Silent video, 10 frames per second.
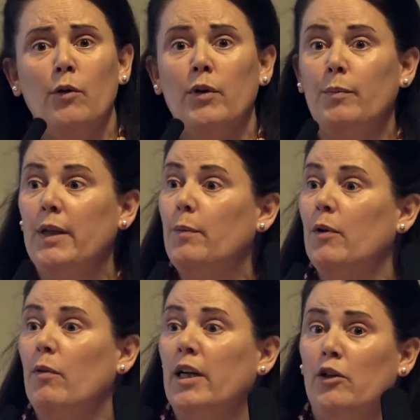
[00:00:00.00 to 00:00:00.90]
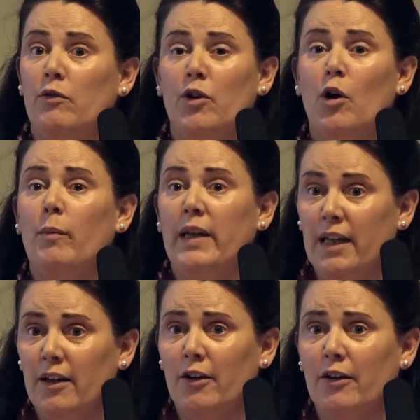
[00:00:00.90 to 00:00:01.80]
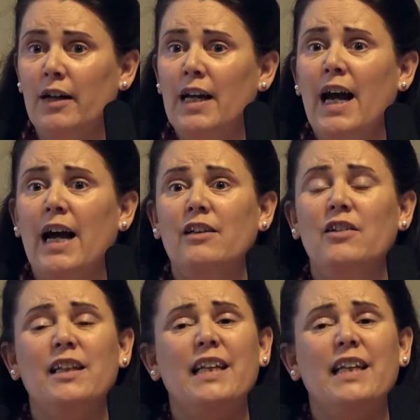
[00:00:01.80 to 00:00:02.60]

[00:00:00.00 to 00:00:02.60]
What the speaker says: with people when you've come here, and